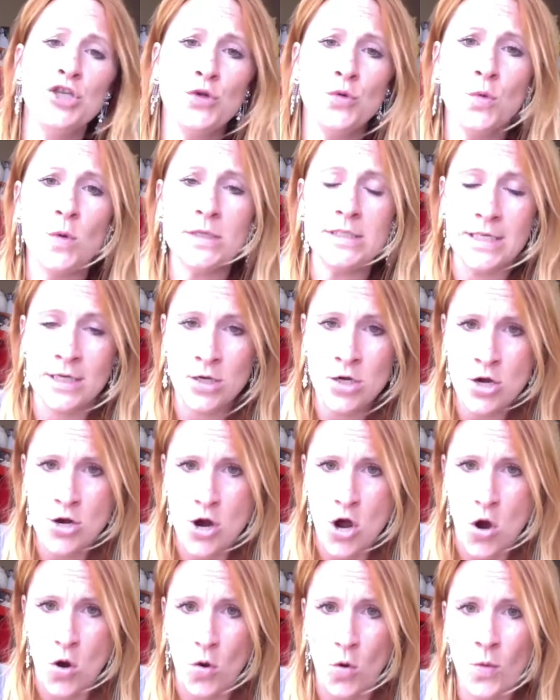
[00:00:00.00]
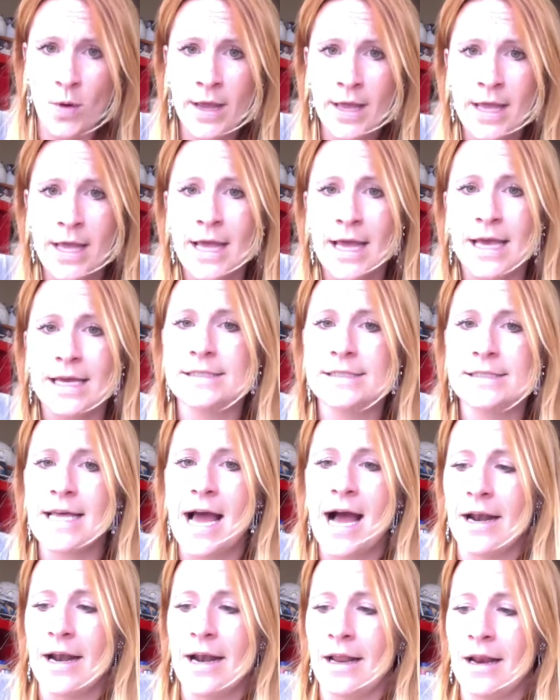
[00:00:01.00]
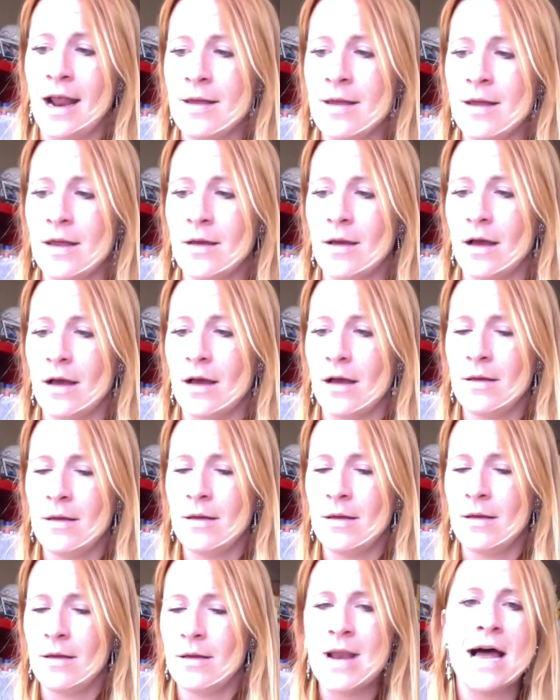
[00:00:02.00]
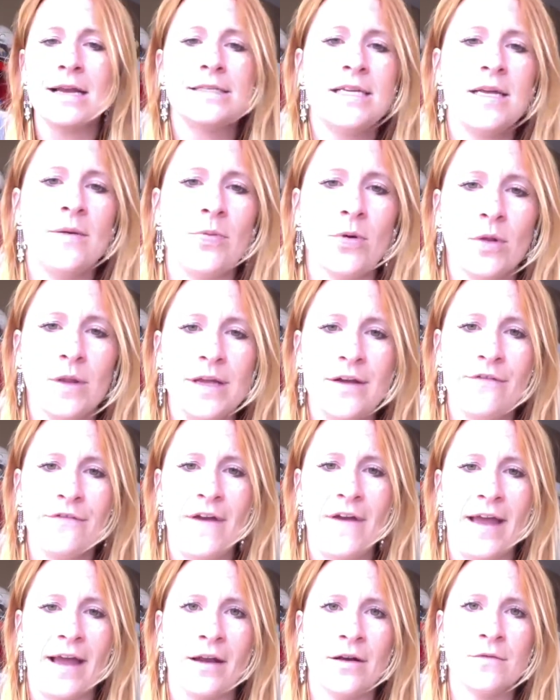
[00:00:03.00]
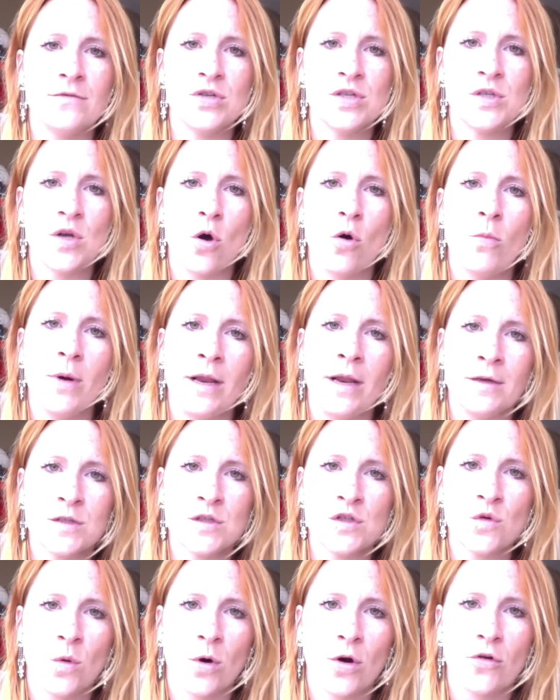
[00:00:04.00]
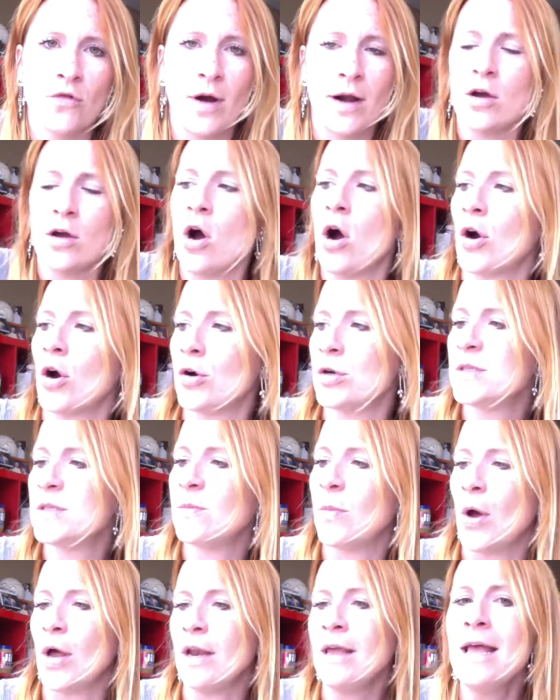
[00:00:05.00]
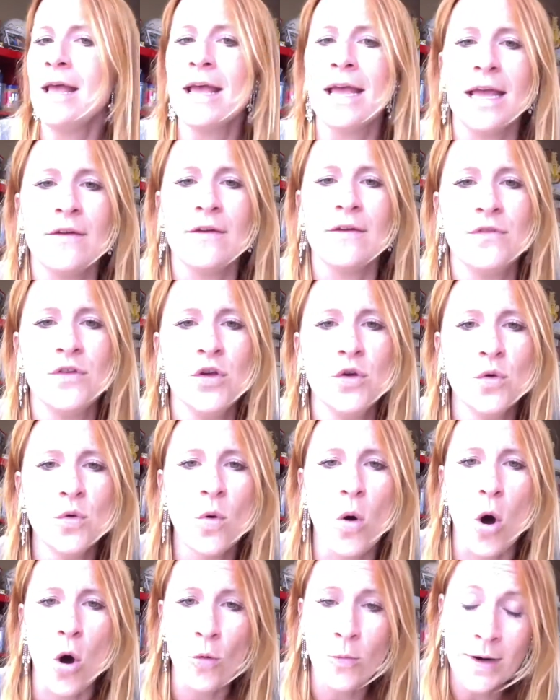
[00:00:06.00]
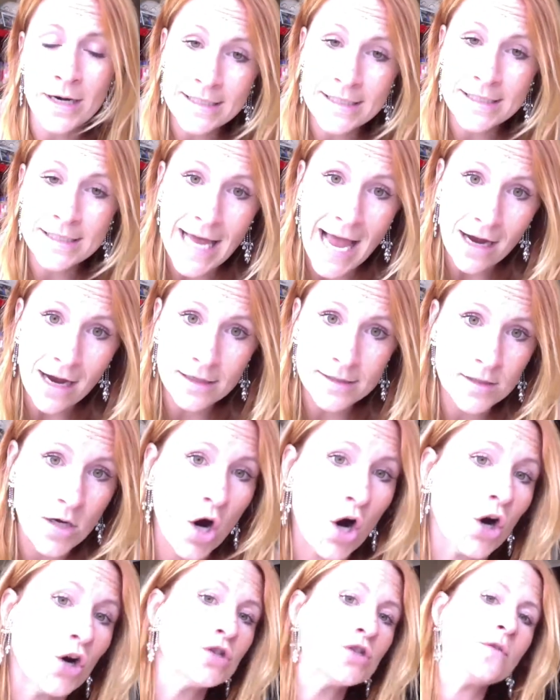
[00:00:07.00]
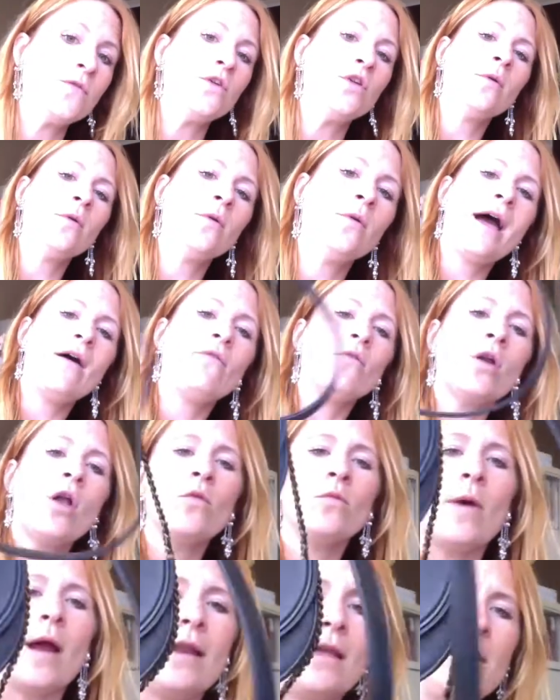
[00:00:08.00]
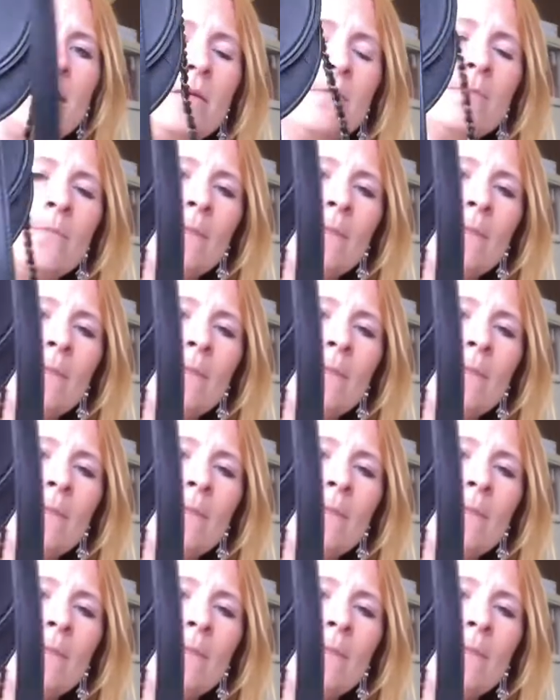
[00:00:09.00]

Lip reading: you didn't know, is that, and I am not typically a fan of just opening store credit cards, but if you open a Saks card, so if you don't have one already,